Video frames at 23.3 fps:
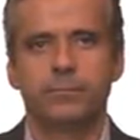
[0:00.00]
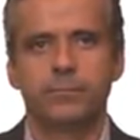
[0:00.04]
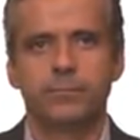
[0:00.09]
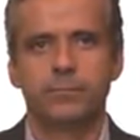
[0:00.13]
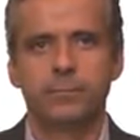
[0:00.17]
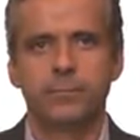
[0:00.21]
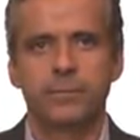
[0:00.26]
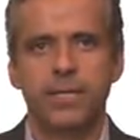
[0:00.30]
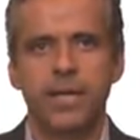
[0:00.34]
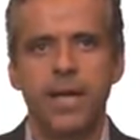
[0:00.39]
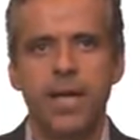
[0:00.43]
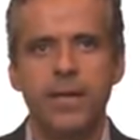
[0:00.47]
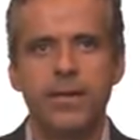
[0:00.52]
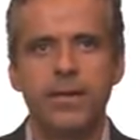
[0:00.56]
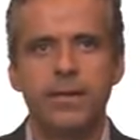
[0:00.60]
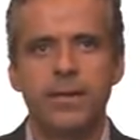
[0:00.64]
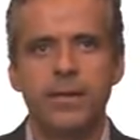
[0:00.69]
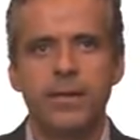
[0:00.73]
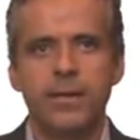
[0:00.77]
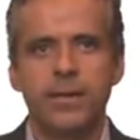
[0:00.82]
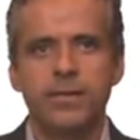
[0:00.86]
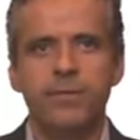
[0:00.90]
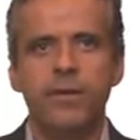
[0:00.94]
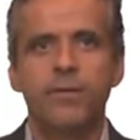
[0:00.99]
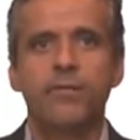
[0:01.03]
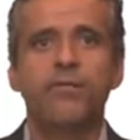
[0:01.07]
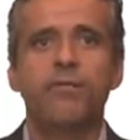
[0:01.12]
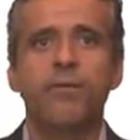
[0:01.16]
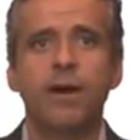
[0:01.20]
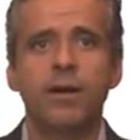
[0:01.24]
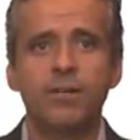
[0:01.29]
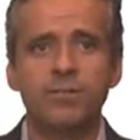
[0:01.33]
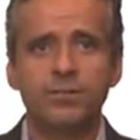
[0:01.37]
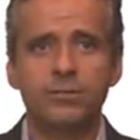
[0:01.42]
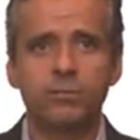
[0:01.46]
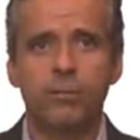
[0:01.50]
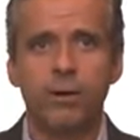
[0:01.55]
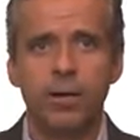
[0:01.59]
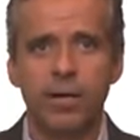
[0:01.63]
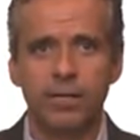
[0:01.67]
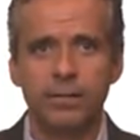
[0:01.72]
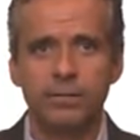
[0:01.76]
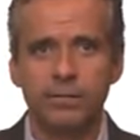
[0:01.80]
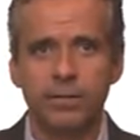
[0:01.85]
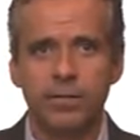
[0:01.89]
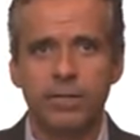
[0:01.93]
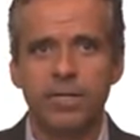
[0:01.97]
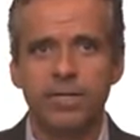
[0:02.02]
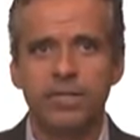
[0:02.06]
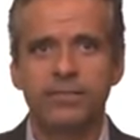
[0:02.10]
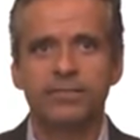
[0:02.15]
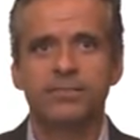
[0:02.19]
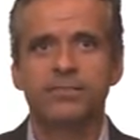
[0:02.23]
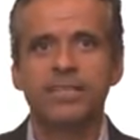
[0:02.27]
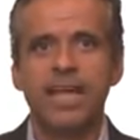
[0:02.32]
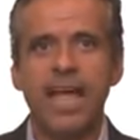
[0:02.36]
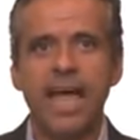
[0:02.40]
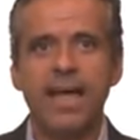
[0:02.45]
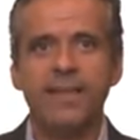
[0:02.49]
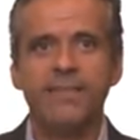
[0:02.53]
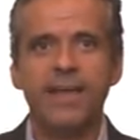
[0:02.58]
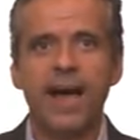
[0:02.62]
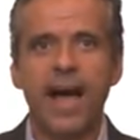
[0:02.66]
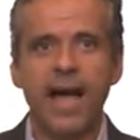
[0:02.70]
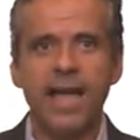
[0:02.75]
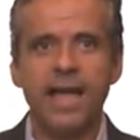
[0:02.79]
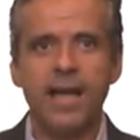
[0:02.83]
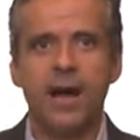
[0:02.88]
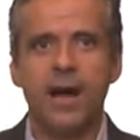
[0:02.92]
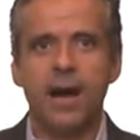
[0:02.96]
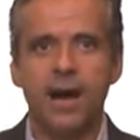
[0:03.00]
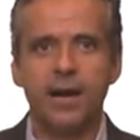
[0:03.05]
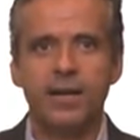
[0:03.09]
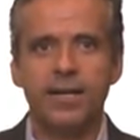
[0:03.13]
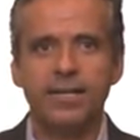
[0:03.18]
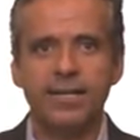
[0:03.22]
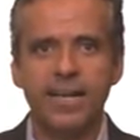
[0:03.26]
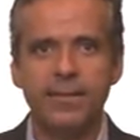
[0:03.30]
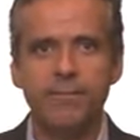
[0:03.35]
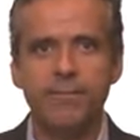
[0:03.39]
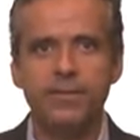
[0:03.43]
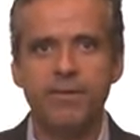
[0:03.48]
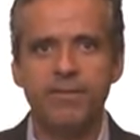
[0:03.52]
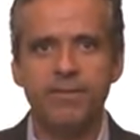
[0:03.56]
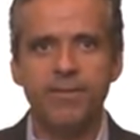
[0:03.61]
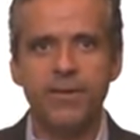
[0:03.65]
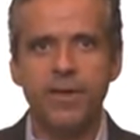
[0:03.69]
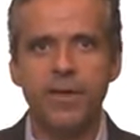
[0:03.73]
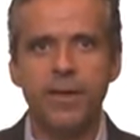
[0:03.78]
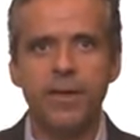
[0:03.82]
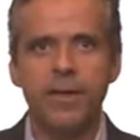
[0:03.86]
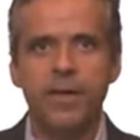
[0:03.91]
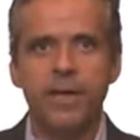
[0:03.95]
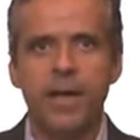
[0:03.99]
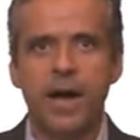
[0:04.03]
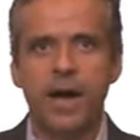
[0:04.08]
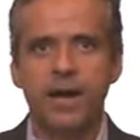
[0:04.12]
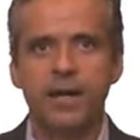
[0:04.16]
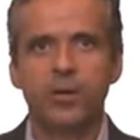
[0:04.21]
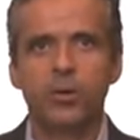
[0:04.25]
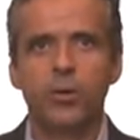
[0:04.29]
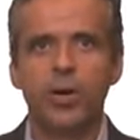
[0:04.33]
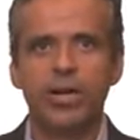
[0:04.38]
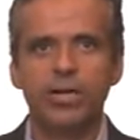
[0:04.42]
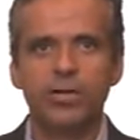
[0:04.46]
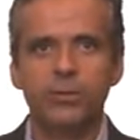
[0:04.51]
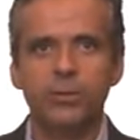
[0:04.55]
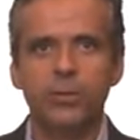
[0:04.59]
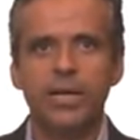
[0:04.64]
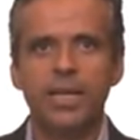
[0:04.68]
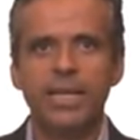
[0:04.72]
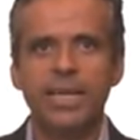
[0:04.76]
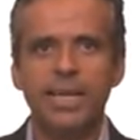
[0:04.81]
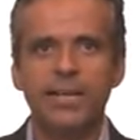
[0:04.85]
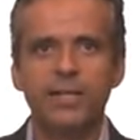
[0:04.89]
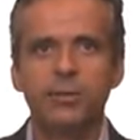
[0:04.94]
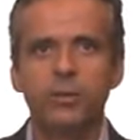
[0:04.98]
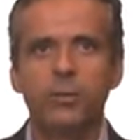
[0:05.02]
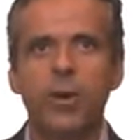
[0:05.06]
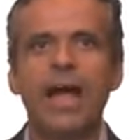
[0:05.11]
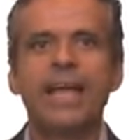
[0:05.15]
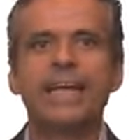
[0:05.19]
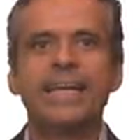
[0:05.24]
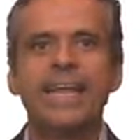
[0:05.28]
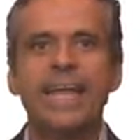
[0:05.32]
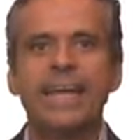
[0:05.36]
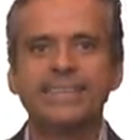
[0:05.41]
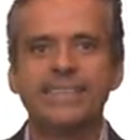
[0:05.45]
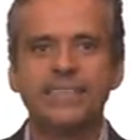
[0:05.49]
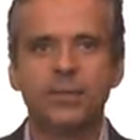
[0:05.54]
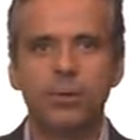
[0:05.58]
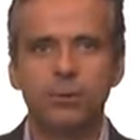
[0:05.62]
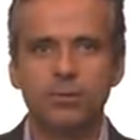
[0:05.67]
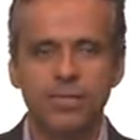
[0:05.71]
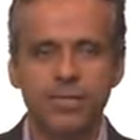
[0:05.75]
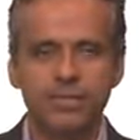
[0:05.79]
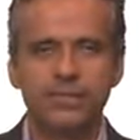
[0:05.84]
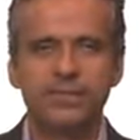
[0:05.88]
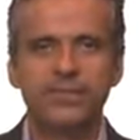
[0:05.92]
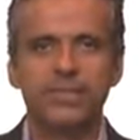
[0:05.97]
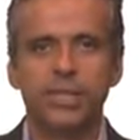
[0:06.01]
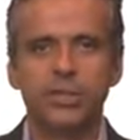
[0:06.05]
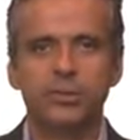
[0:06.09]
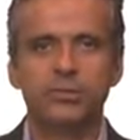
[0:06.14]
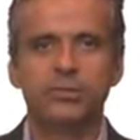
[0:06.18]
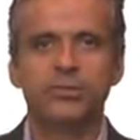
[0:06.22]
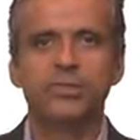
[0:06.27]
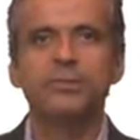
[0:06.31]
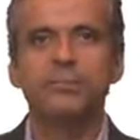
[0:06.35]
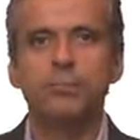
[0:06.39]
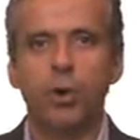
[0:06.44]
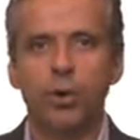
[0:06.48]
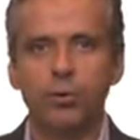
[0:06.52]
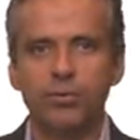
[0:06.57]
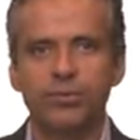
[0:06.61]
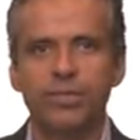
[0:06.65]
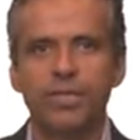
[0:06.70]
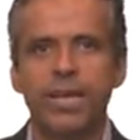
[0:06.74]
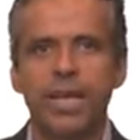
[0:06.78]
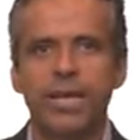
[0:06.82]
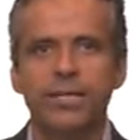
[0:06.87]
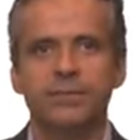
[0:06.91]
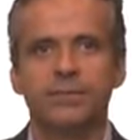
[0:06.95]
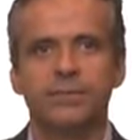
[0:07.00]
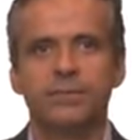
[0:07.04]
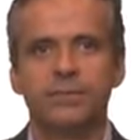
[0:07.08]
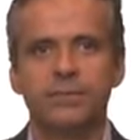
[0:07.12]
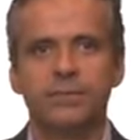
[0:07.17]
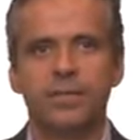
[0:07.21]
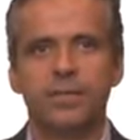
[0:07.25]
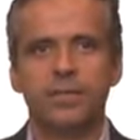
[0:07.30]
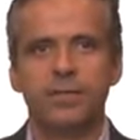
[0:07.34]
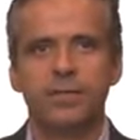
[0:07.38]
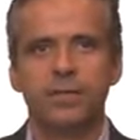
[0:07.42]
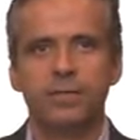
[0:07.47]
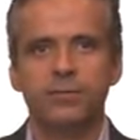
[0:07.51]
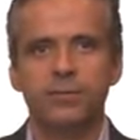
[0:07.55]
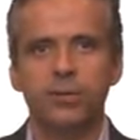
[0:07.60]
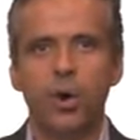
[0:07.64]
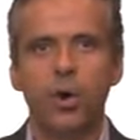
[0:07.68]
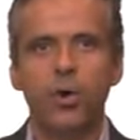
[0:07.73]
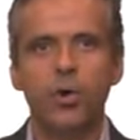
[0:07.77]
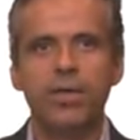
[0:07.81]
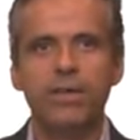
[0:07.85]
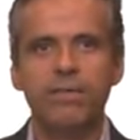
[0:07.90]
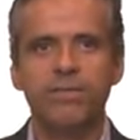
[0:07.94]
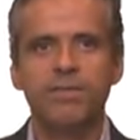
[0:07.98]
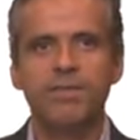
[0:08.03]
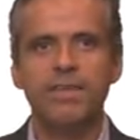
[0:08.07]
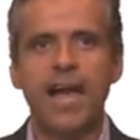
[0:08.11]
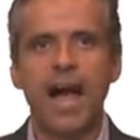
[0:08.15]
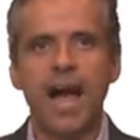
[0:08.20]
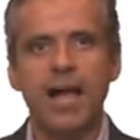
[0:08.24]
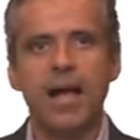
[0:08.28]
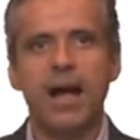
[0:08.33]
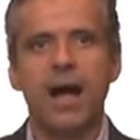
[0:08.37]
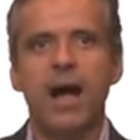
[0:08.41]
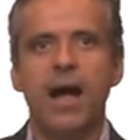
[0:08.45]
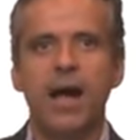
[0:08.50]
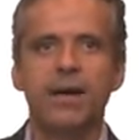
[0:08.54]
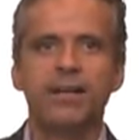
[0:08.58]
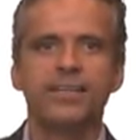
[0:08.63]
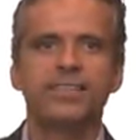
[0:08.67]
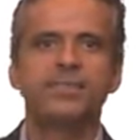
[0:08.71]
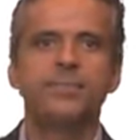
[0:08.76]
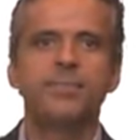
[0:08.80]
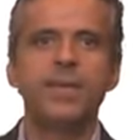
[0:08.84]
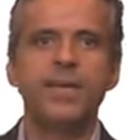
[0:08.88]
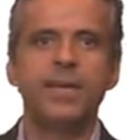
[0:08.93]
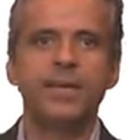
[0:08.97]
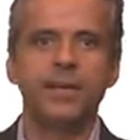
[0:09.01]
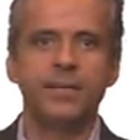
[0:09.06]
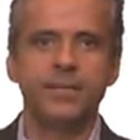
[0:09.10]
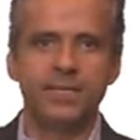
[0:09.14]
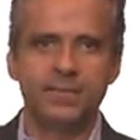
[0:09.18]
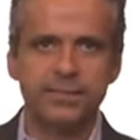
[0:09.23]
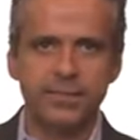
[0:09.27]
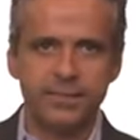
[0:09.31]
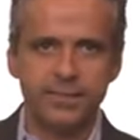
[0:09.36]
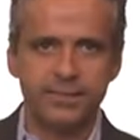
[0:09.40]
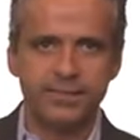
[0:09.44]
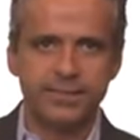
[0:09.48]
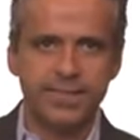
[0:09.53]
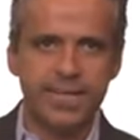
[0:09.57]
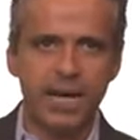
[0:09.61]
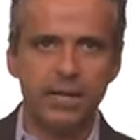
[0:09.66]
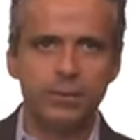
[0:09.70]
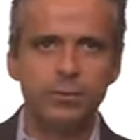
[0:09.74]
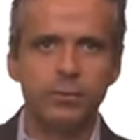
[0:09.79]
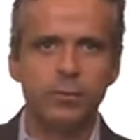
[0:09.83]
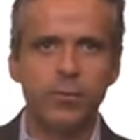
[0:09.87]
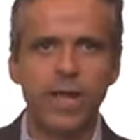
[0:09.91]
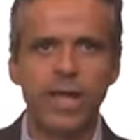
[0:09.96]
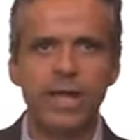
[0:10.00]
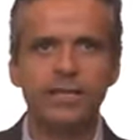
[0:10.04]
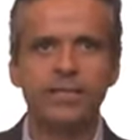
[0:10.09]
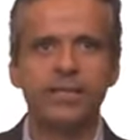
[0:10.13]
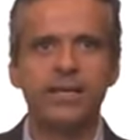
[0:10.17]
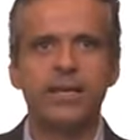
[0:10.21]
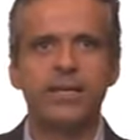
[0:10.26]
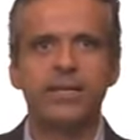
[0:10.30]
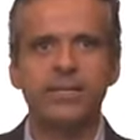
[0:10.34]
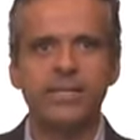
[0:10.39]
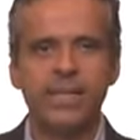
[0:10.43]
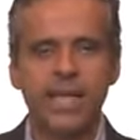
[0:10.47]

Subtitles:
Okay? The first one is that IRR and NPV are going to lead to identical decisions in most cases. So if the IRR is bigger than the discount rate, the